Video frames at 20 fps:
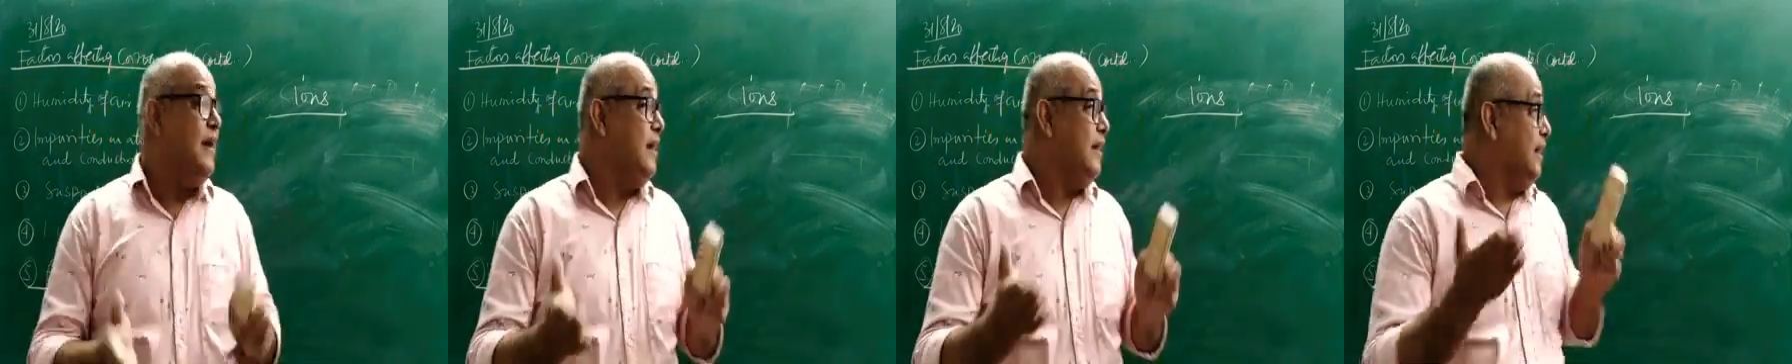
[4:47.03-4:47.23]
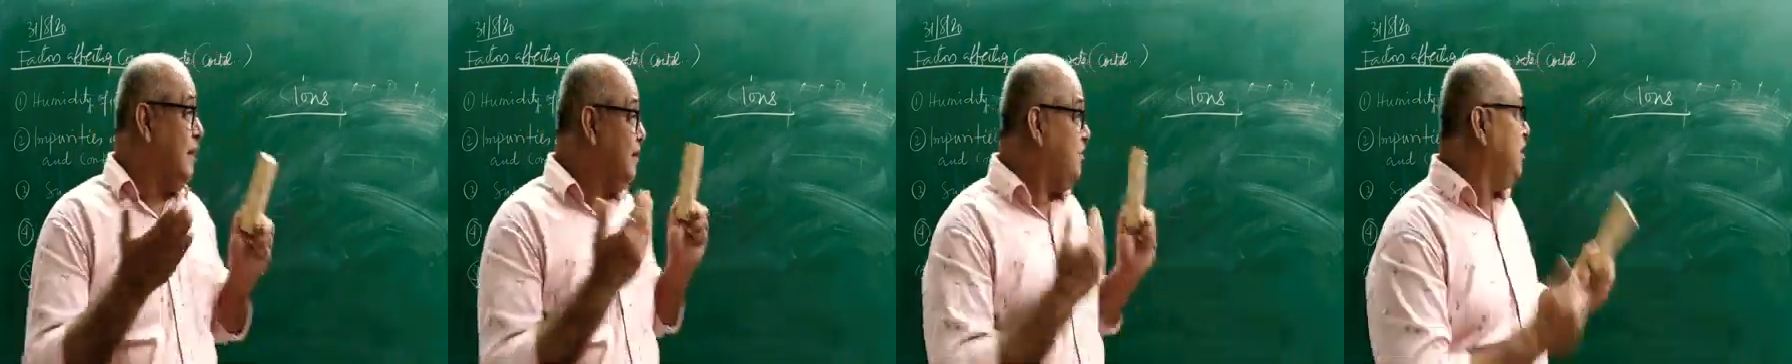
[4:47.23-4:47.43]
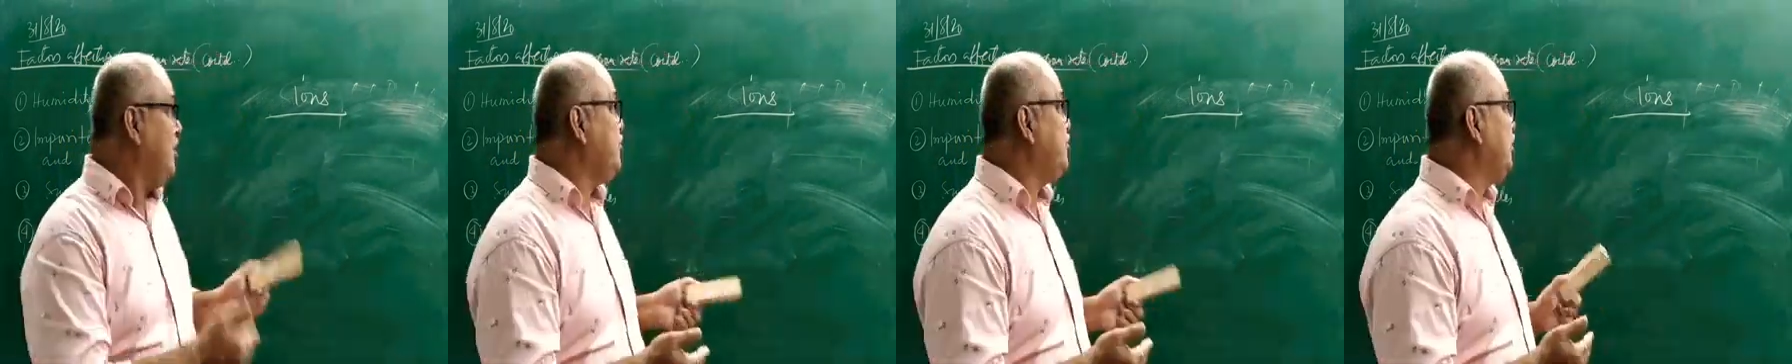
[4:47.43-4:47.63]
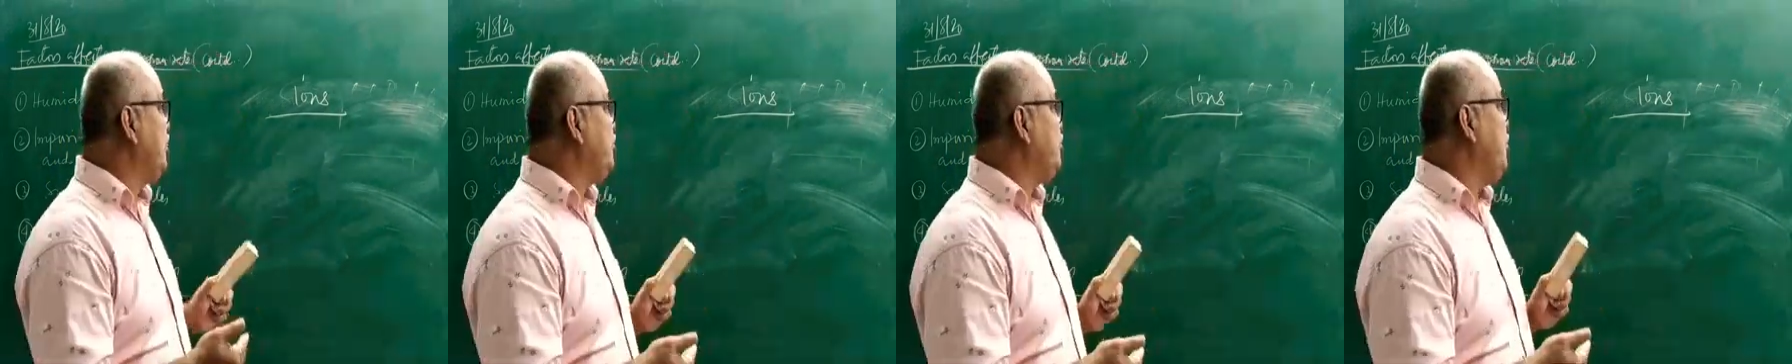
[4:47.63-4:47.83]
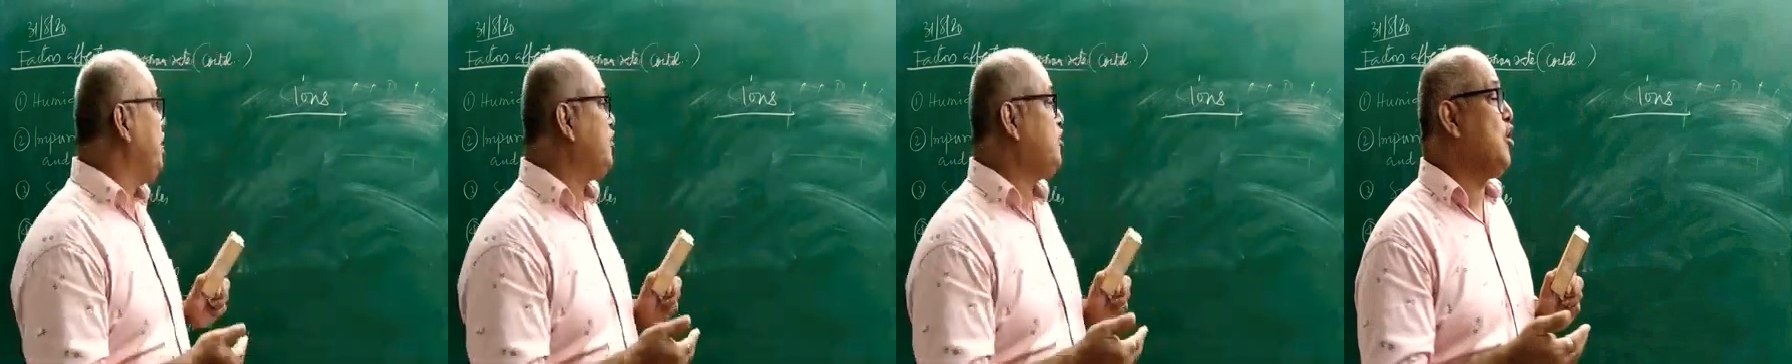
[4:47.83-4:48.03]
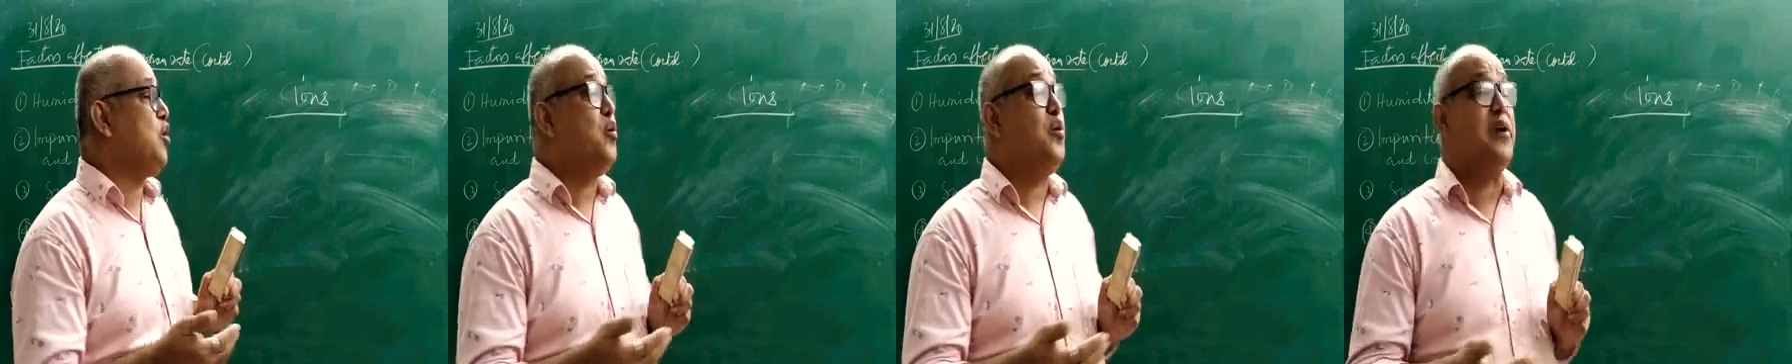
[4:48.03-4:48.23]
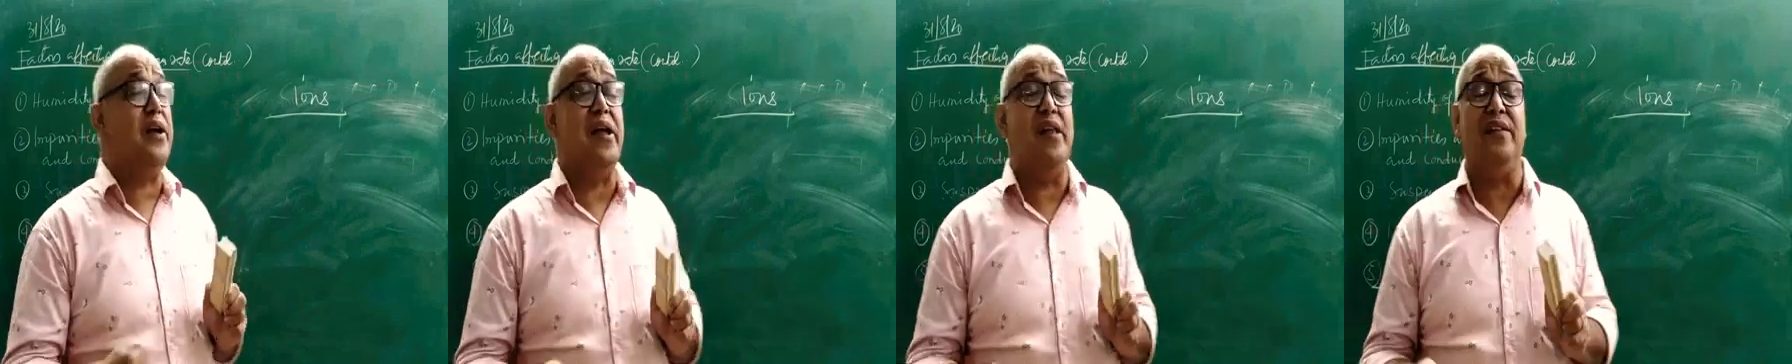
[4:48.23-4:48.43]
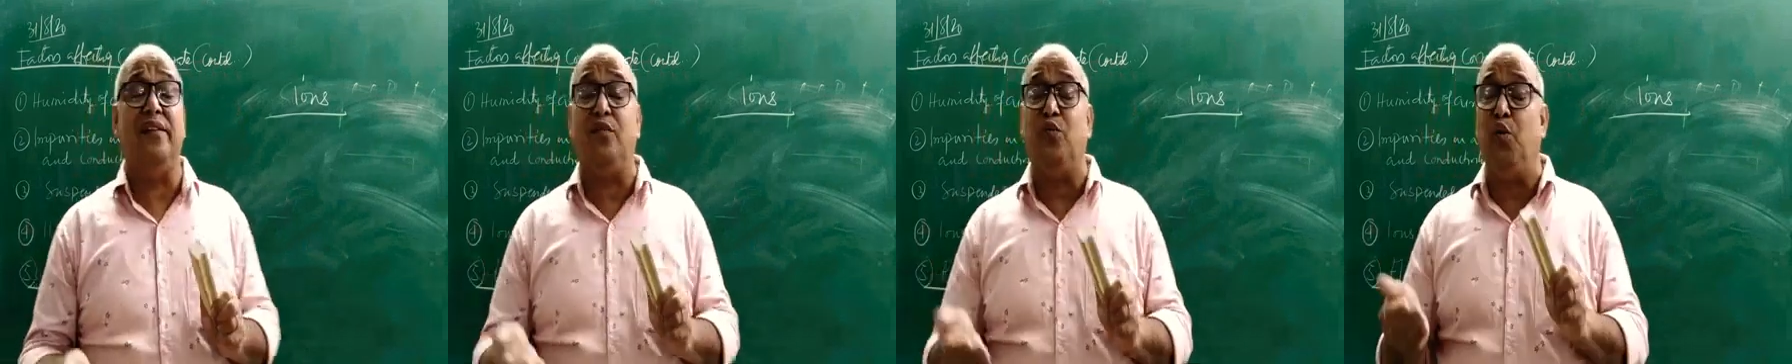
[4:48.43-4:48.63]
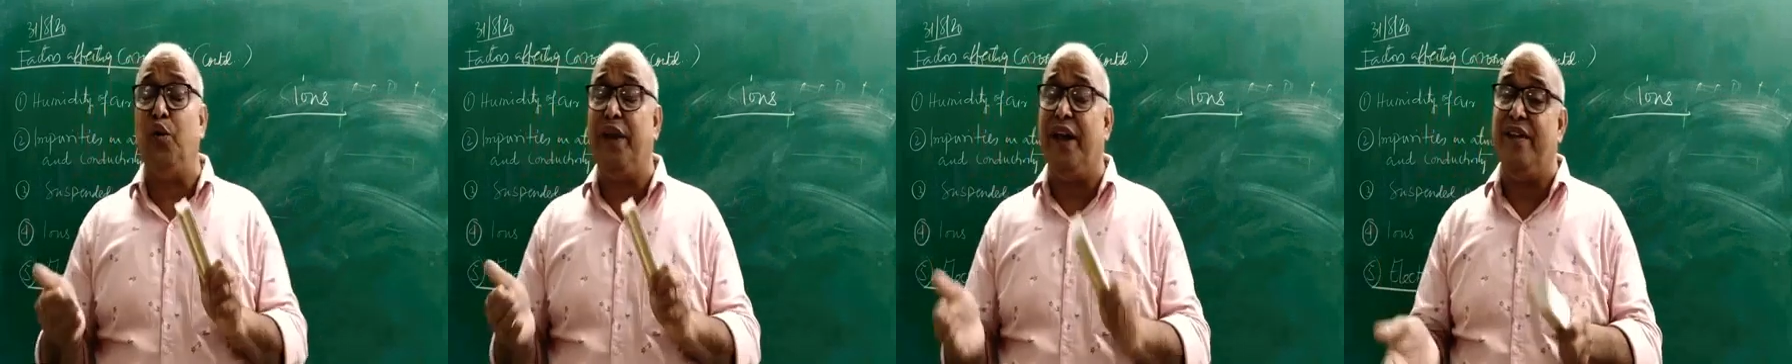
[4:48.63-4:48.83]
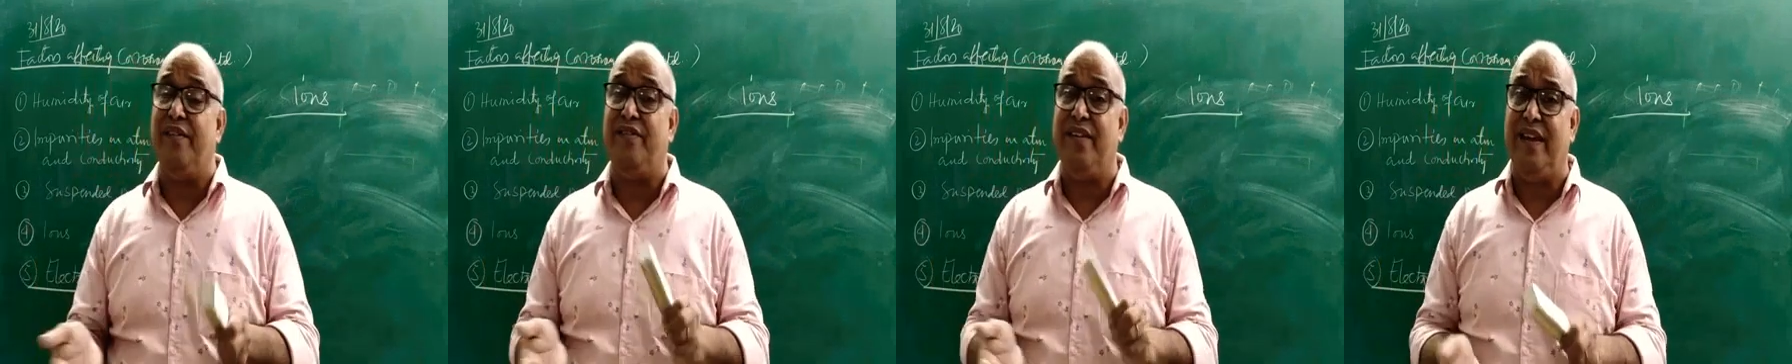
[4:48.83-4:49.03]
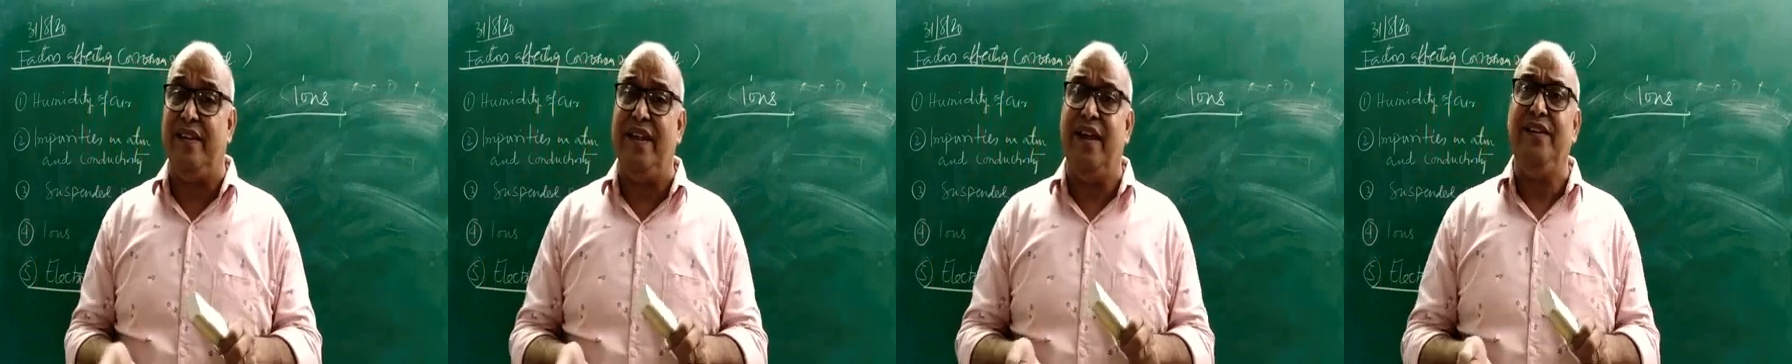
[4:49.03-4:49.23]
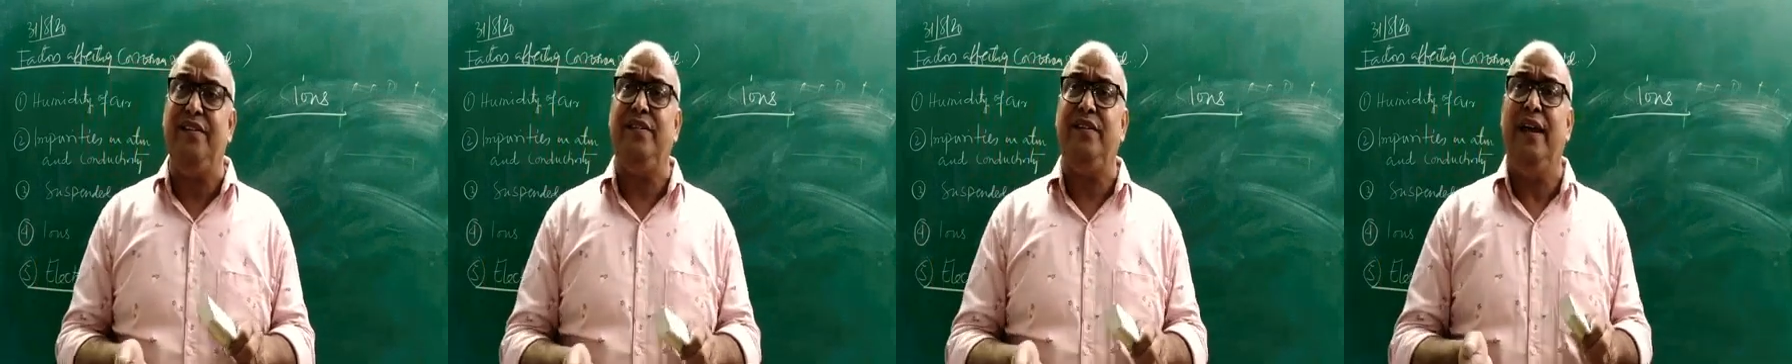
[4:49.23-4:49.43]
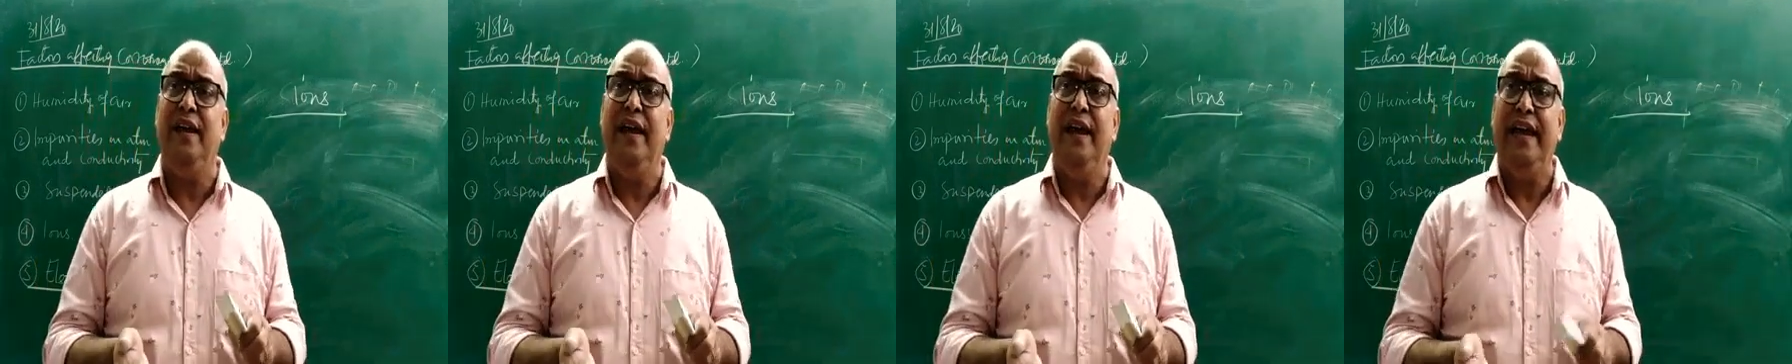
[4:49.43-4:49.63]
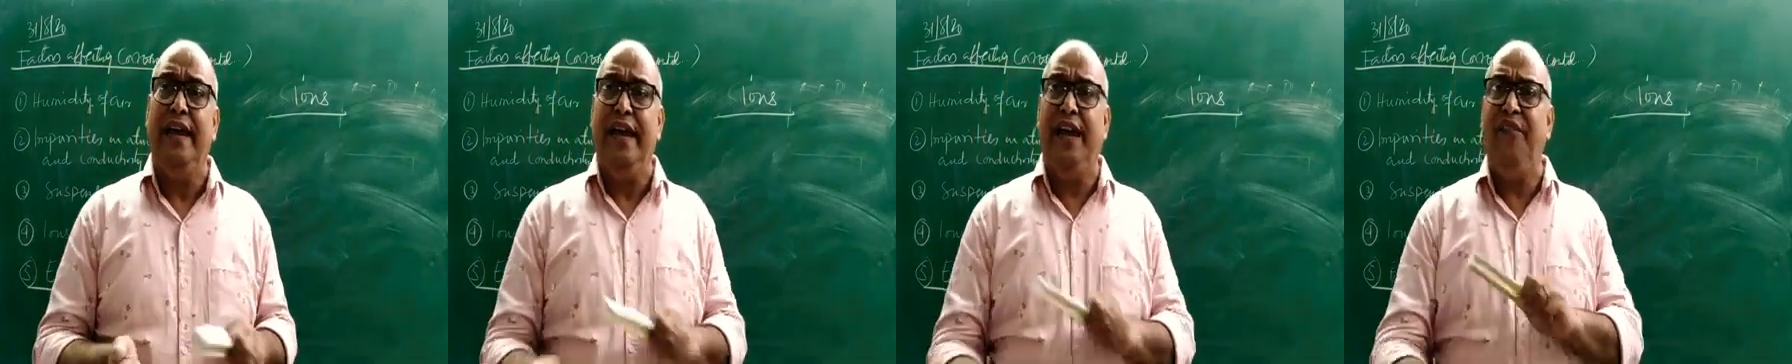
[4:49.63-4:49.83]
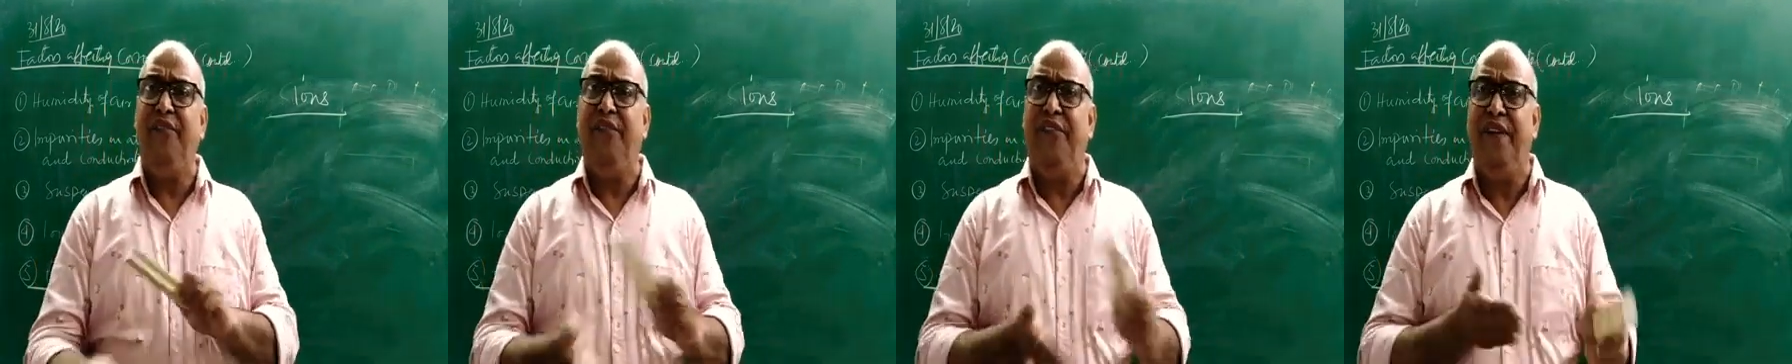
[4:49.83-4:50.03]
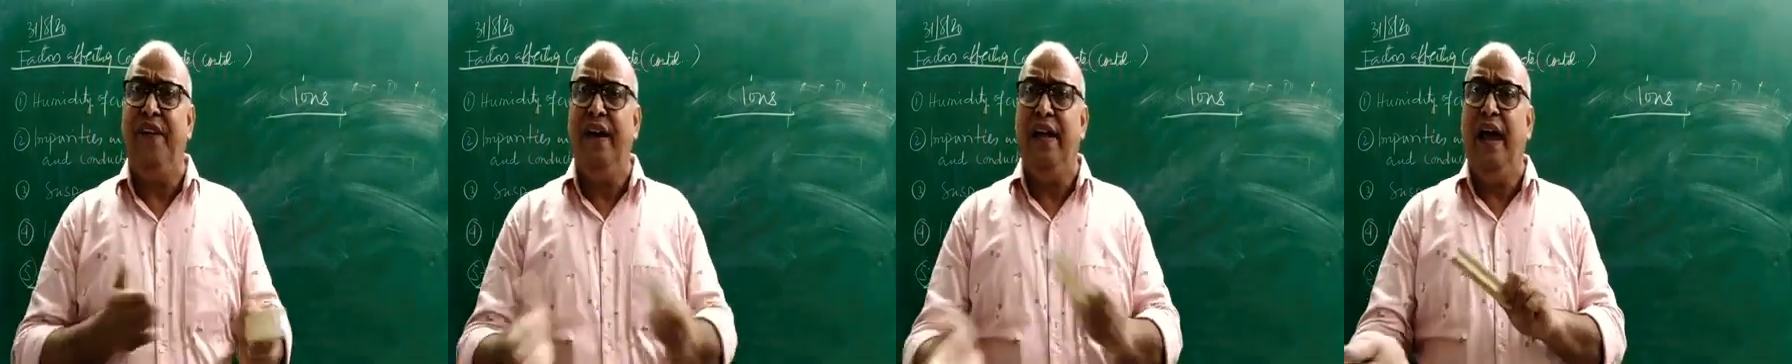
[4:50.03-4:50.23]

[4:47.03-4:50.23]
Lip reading: in this situation, we can say that if